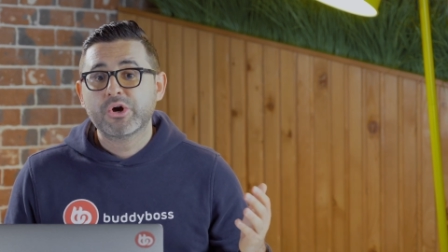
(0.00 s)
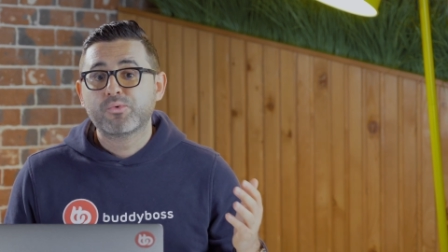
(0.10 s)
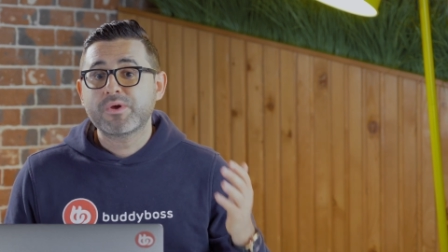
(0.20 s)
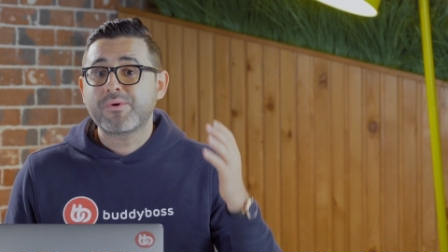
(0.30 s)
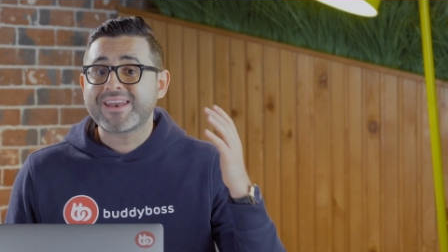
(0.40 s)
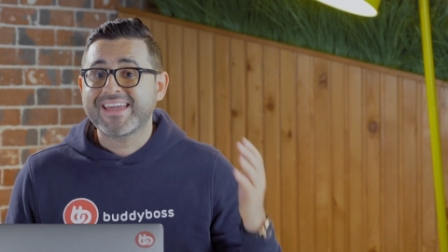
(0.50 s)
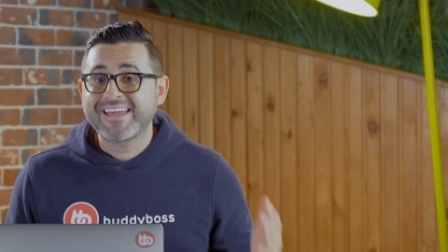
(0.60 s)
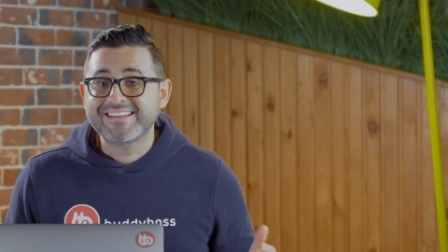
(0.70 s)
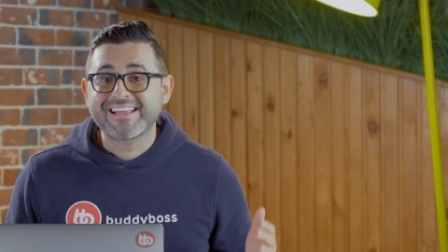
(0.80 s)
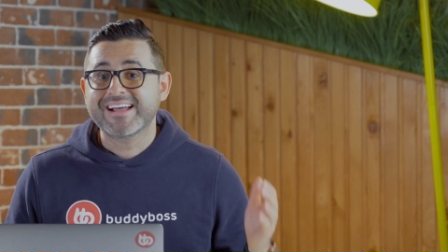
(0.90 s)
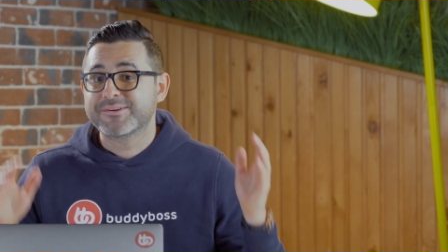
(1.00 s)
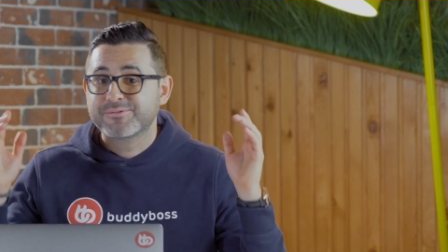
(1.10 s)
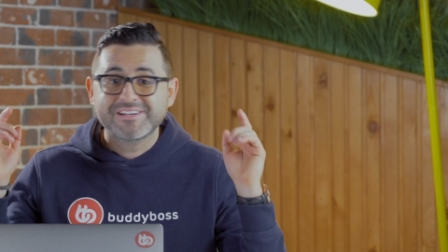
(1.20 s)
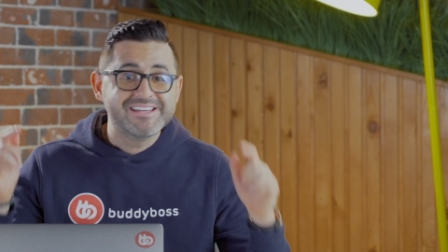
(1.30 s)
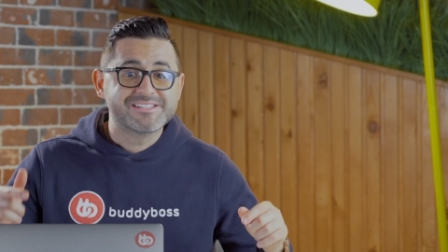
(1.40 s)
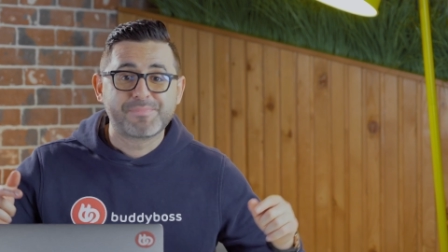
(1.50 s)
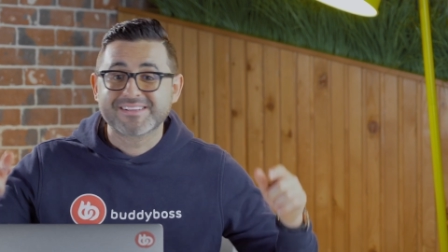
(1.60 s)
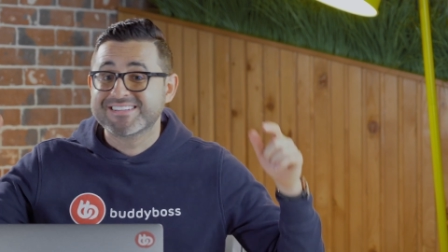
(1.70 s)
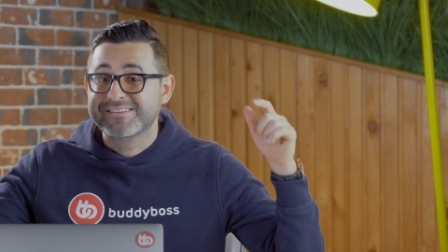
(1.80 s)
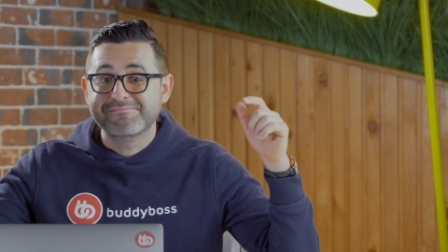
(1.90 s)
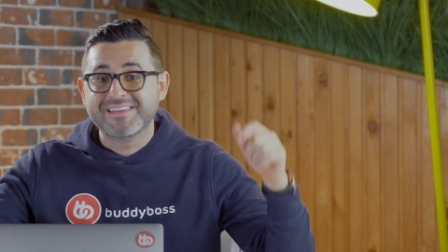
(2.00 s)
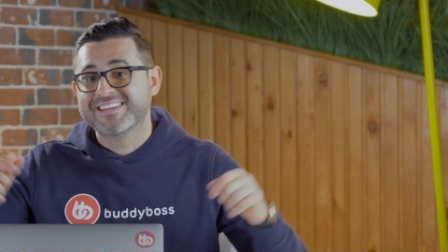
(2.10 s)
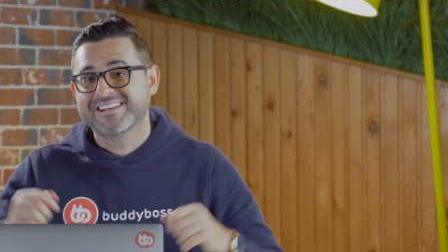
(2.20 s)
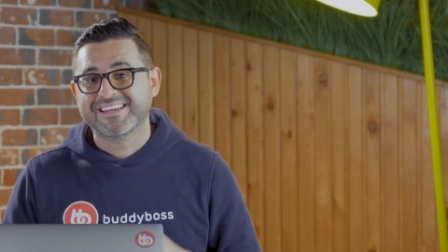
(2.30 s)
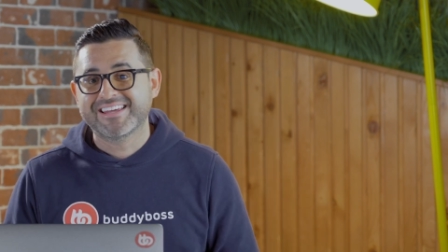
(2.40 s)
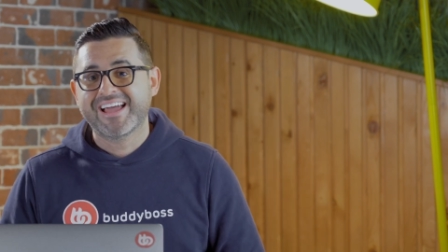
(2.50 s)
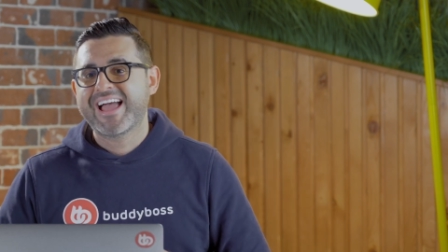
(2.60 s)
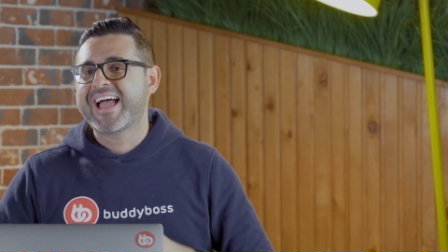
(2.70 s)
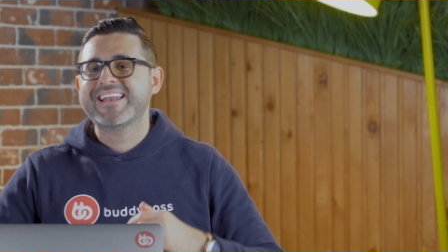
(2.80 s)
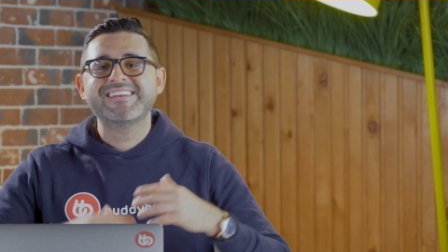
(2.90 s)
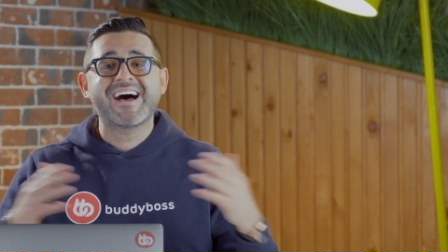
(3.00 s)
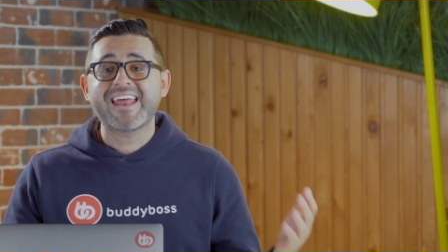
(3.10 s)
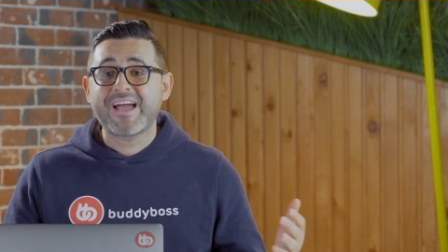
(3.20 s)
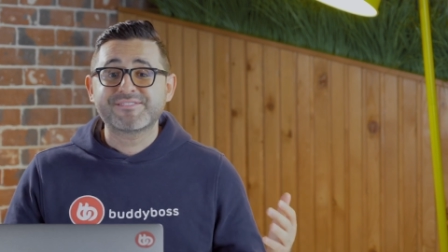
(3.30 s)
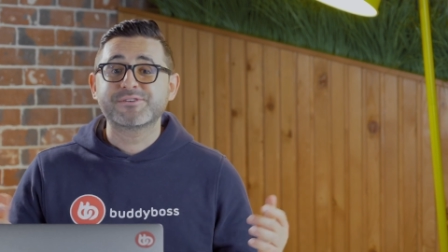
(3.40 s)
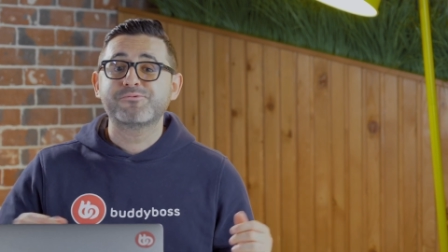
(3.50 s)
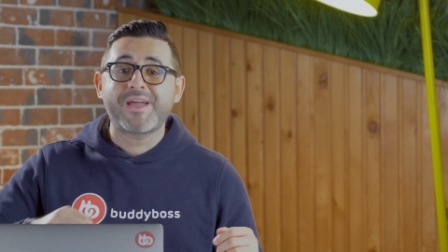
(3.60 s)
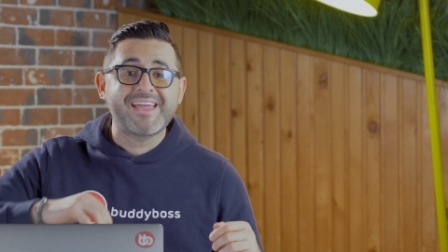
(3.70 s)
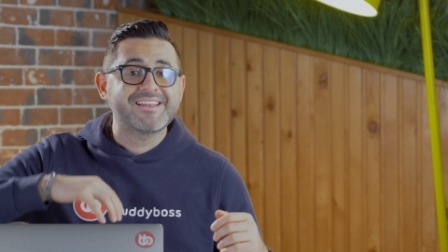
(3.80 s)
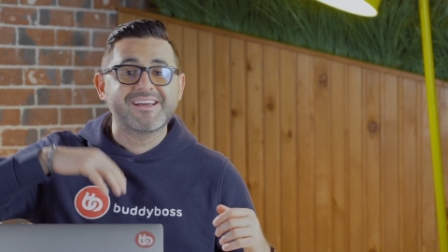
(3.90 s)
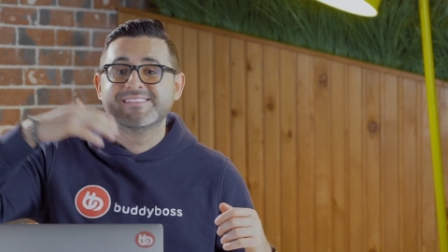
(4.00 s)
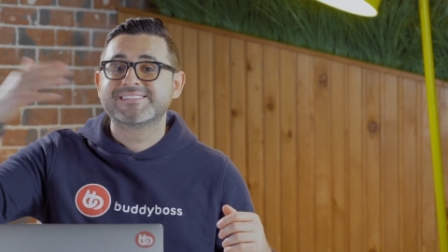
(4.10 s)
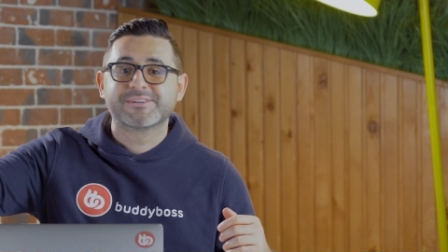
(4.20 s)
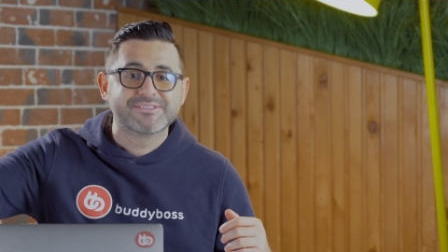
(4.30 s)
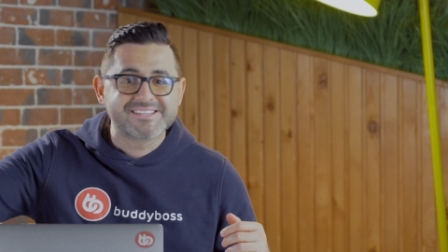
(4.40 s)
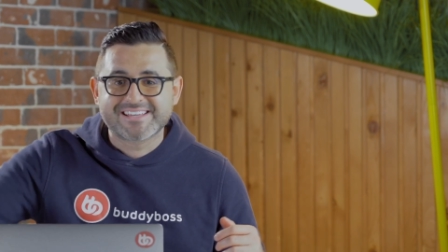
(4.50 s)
we want to hit that release button immediately and not have to wait until the